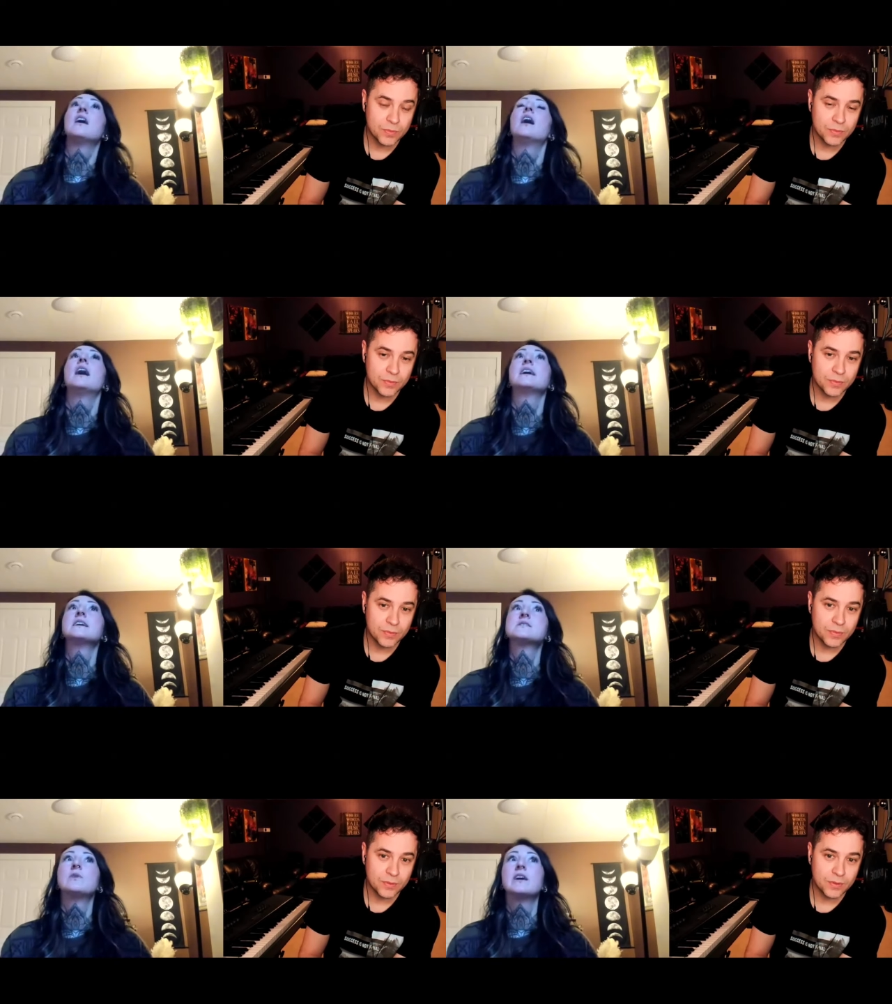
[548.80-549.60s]
Speaker 1: I guess
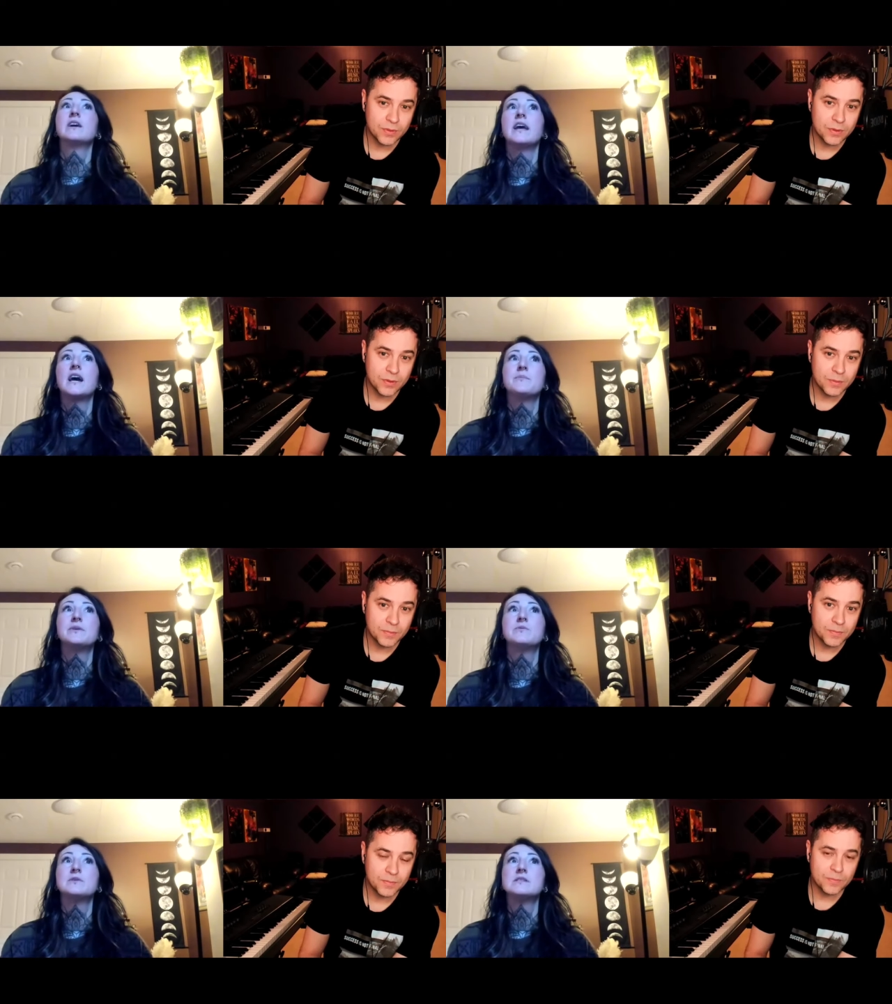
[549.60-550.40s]
what kind of happened
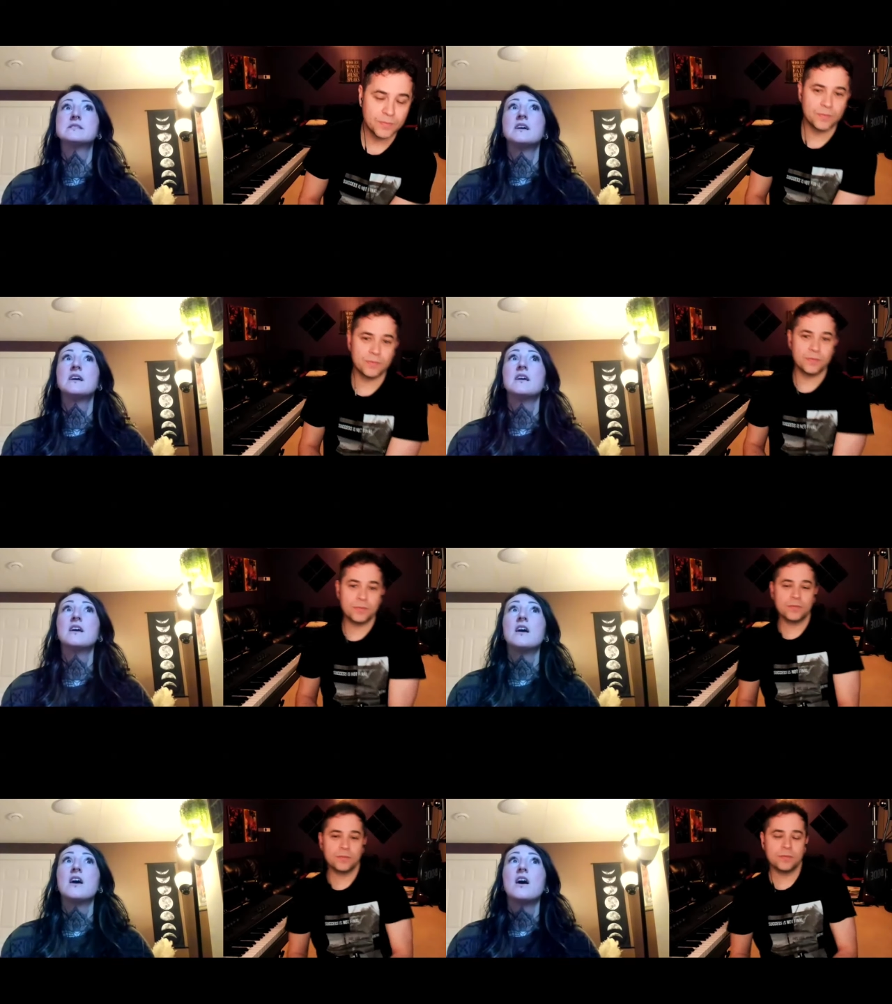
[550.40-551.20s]
was
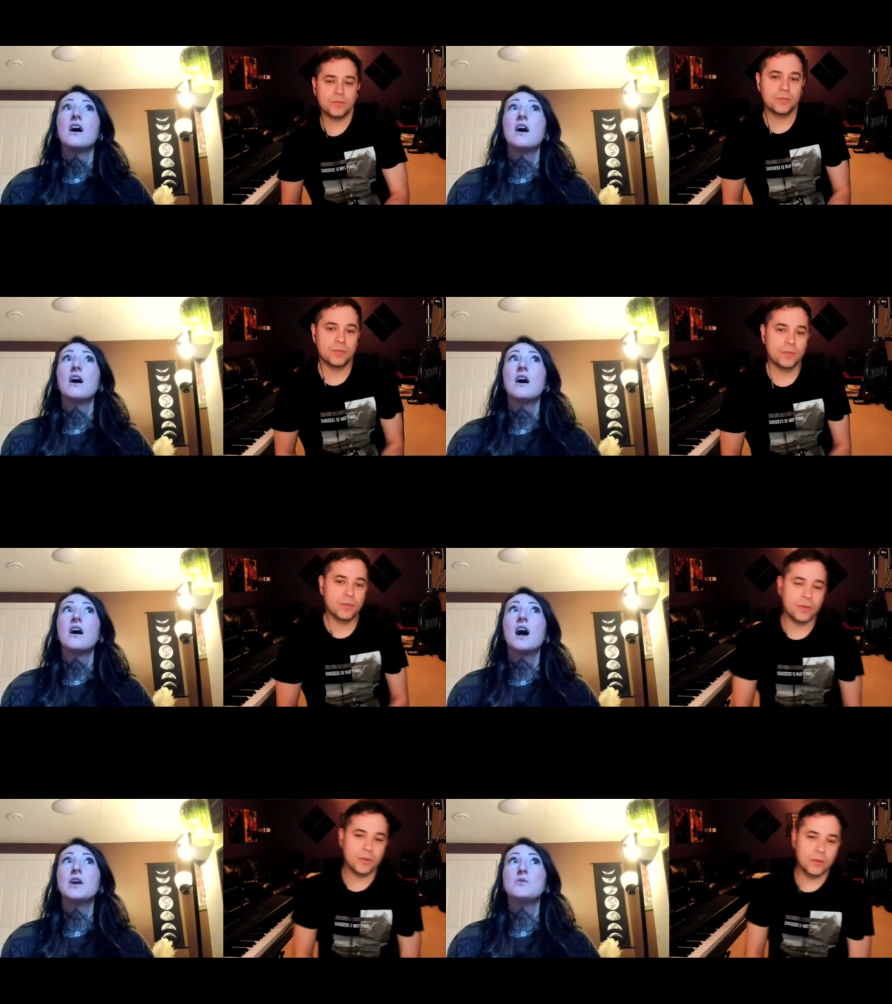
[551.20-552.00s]

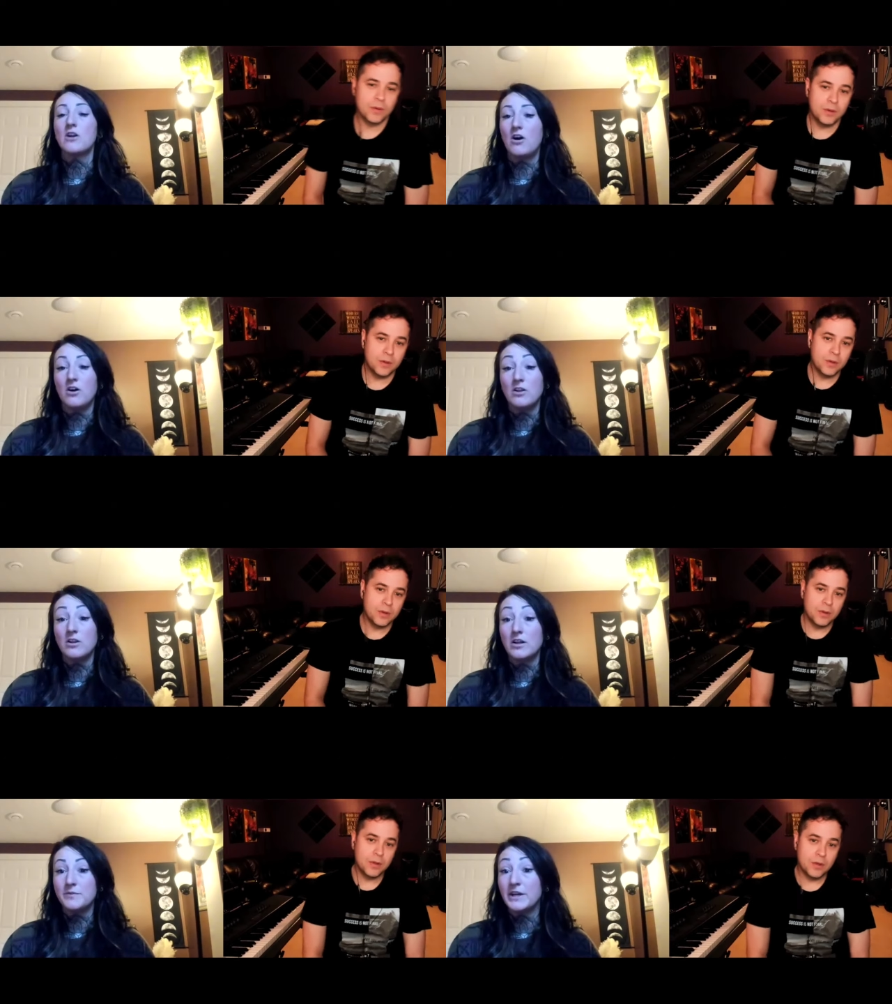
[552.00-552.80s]
I was
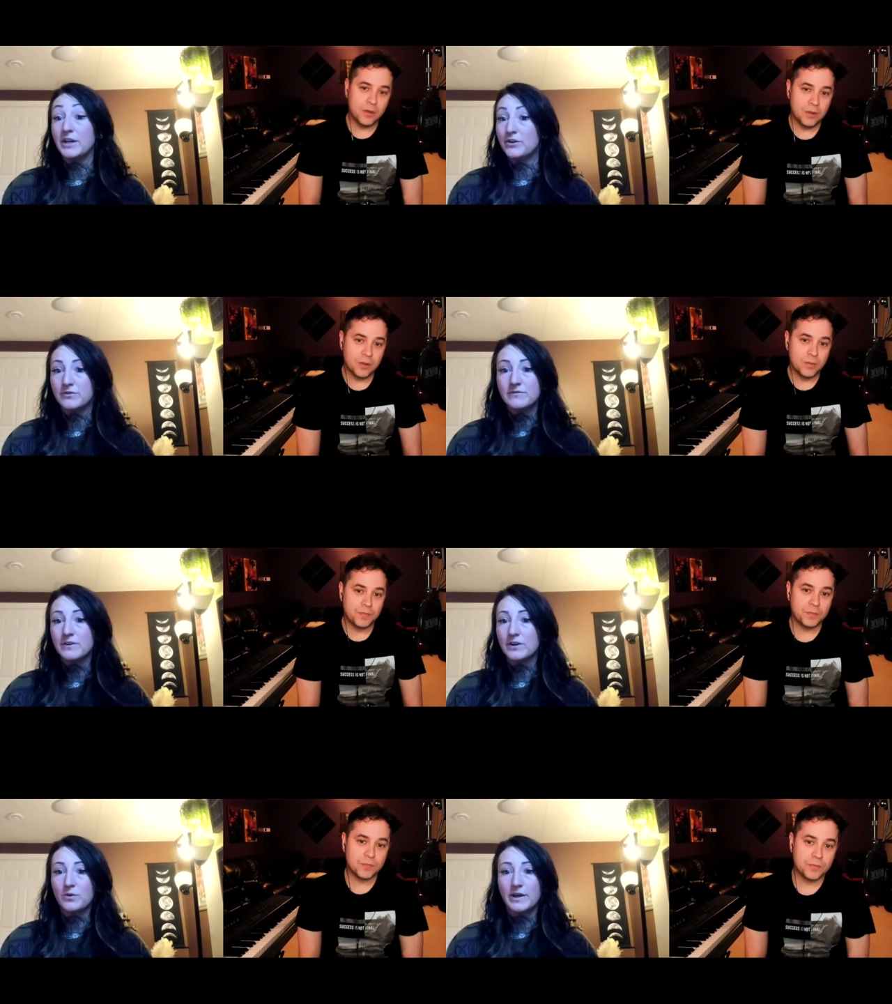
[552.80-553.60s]
dealing with it
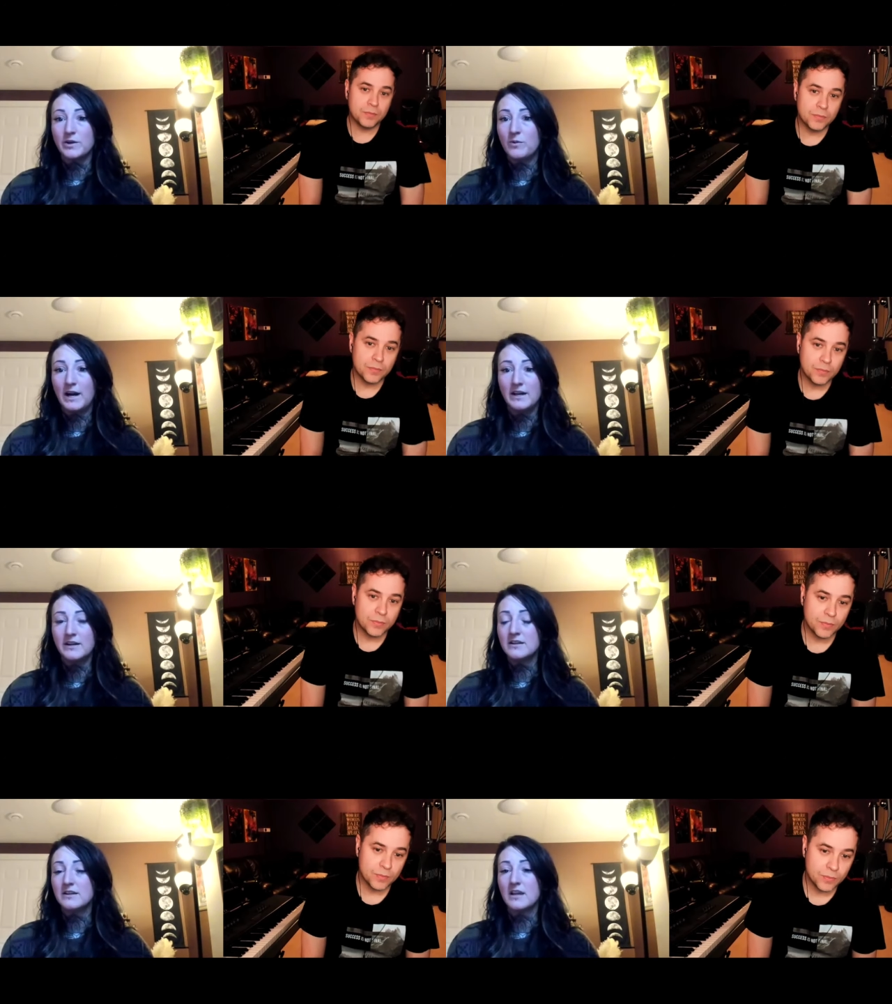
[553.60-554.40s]
all on my own for
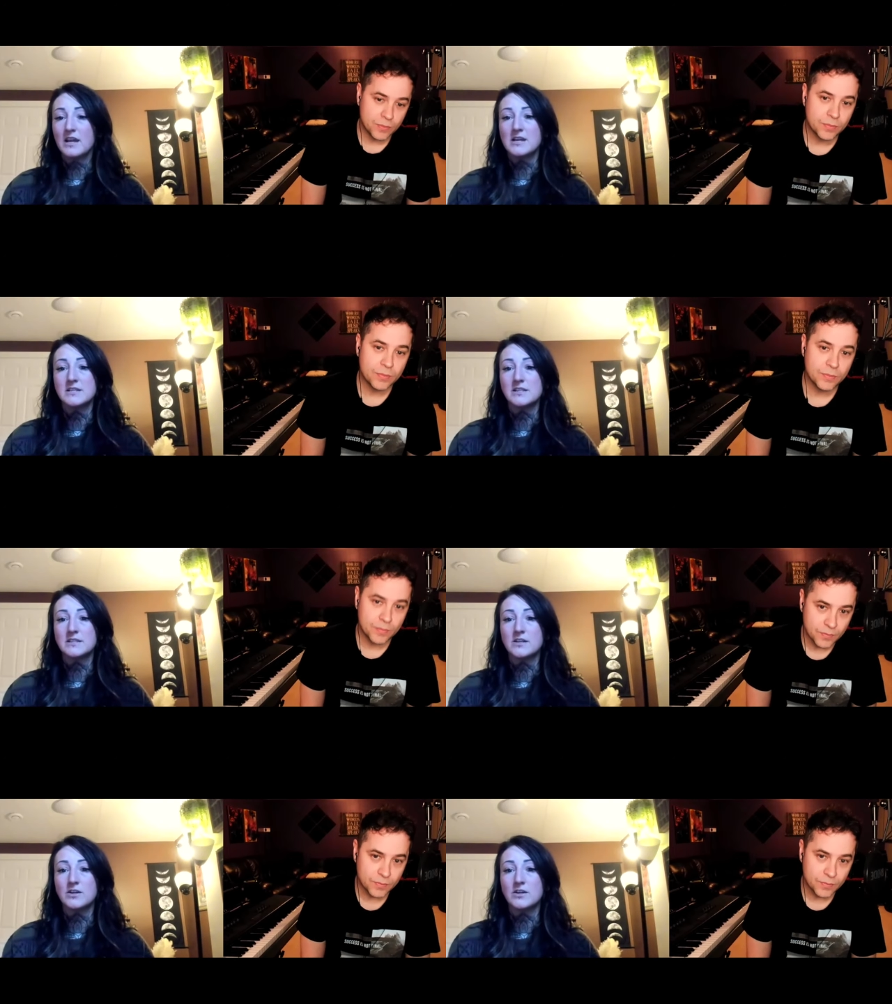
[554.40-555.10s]
quite a while.